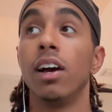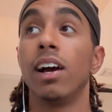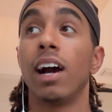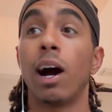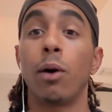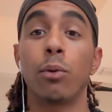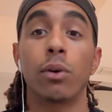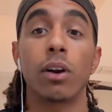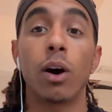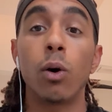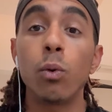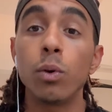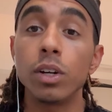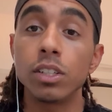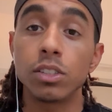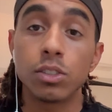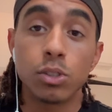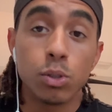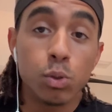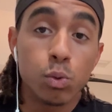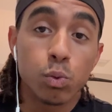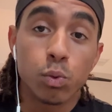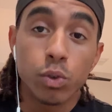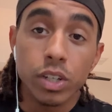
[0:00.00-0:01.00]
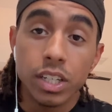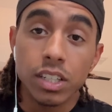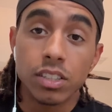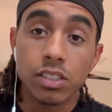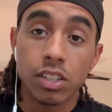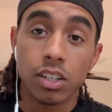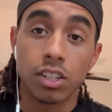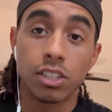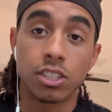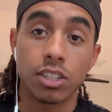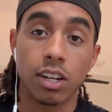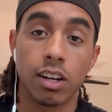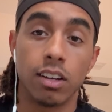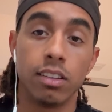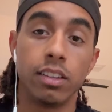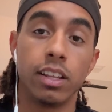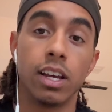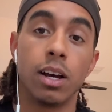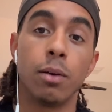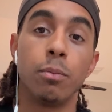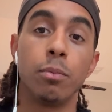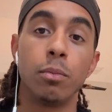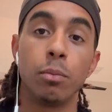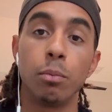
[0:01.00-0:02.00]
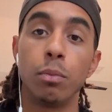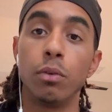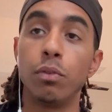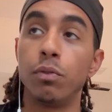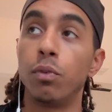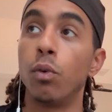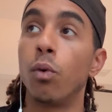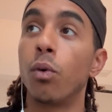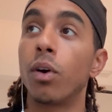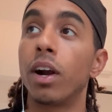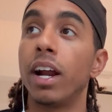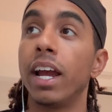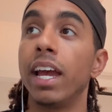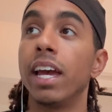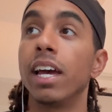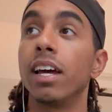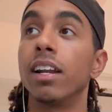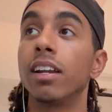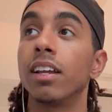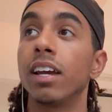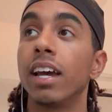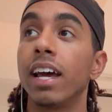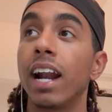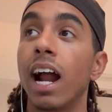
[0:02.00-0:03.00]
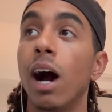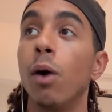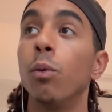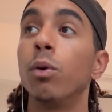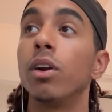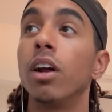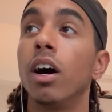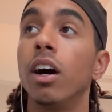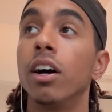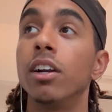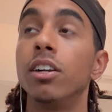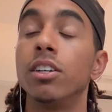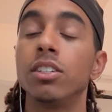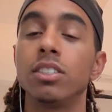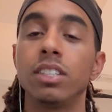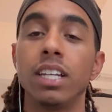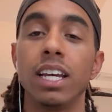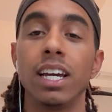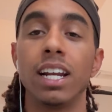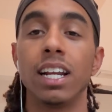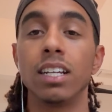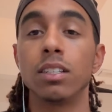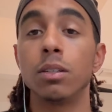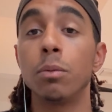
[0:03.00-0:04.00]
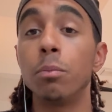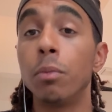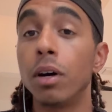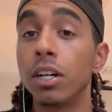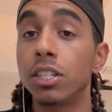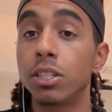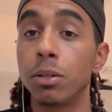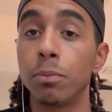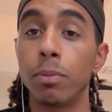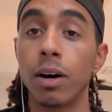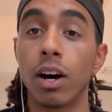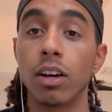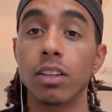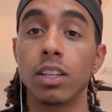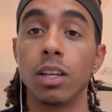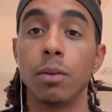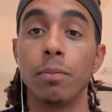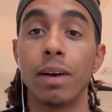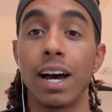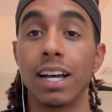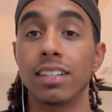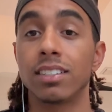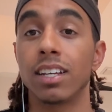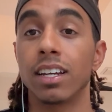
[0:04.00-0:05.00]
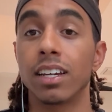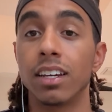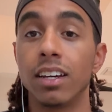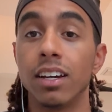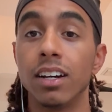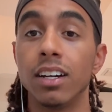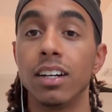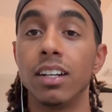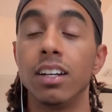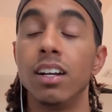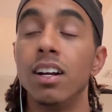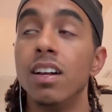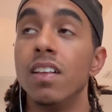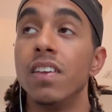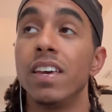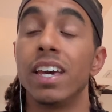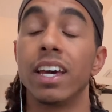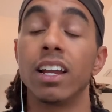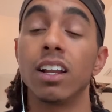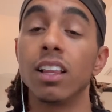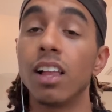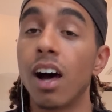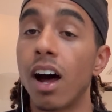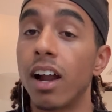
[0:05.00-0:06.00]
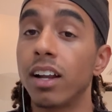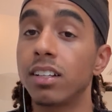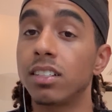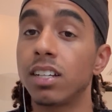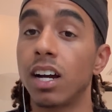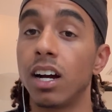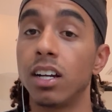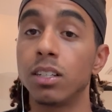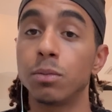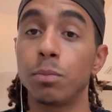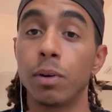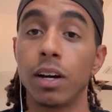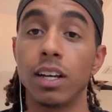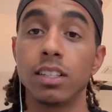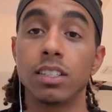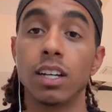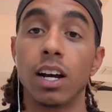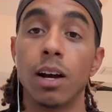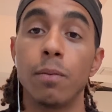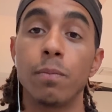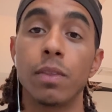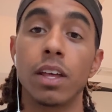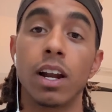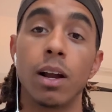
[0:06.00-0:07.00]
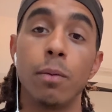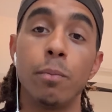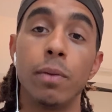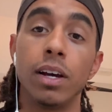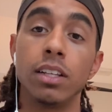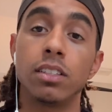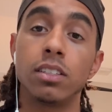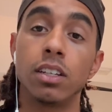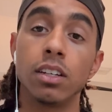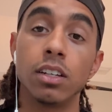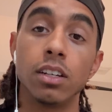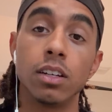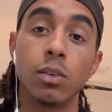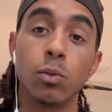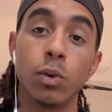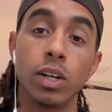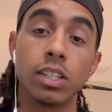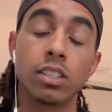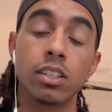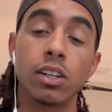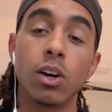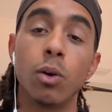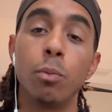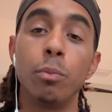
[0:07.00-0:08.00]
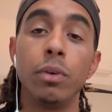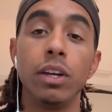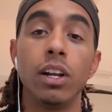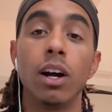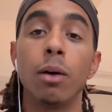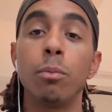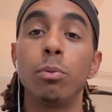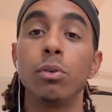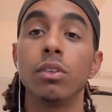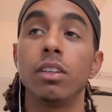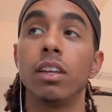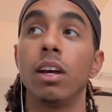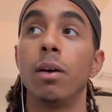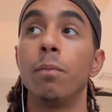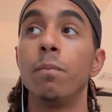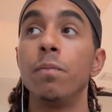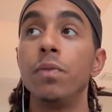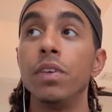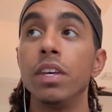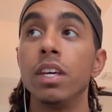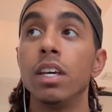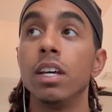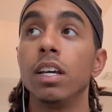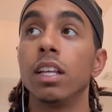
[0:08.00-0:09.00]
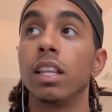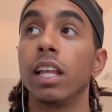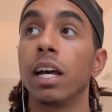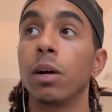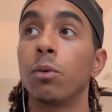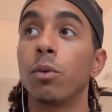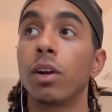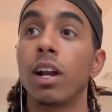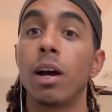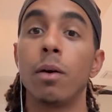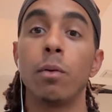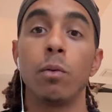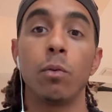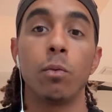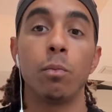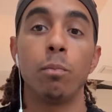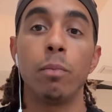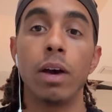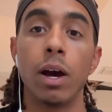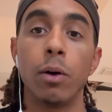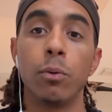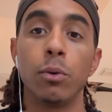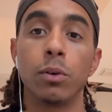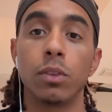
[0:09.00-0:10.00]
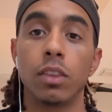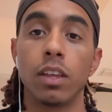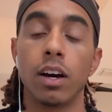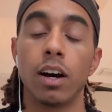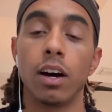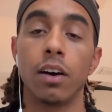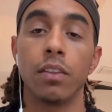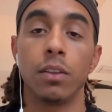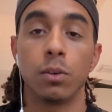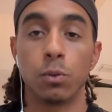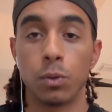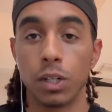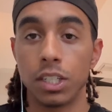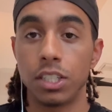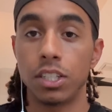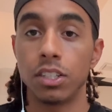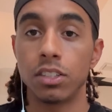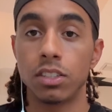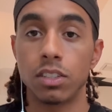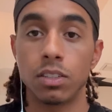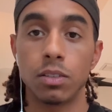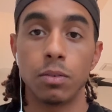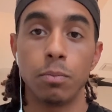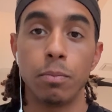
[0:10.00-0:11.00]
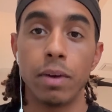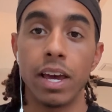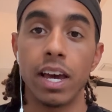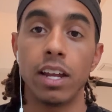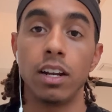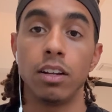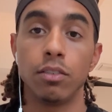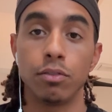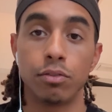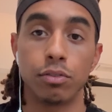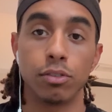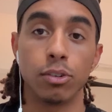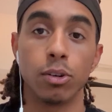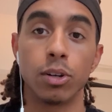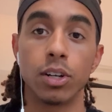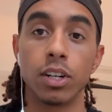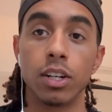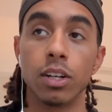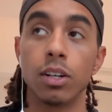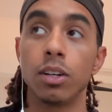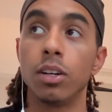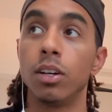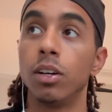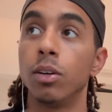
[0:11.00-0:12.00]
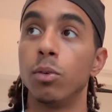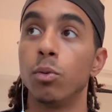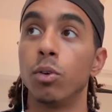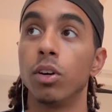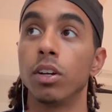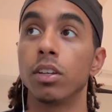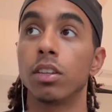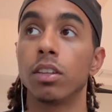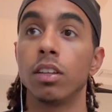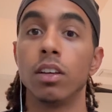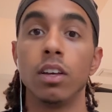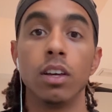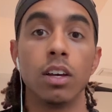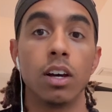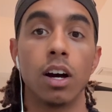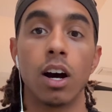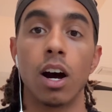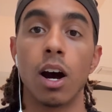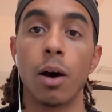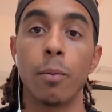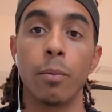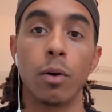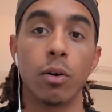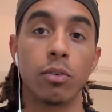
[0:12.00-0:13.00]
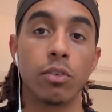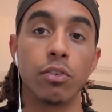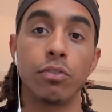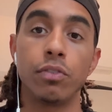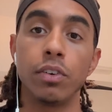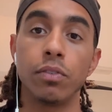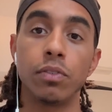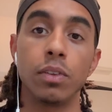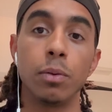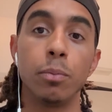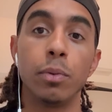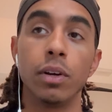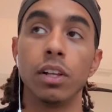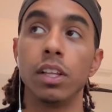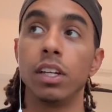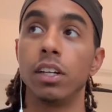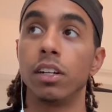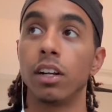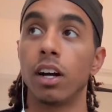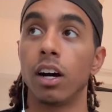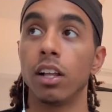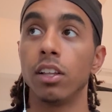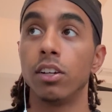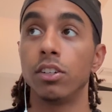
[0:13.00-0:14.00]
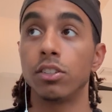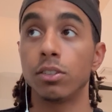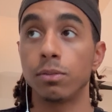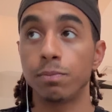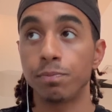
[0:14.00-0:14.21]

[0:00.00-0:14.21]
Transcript: I would always do research on them beforehand, and I would understand as much about them as I could. And a lot of times by the time that I went to go meet up with them, like when I met with the richest man in Florida worth over $50 billion,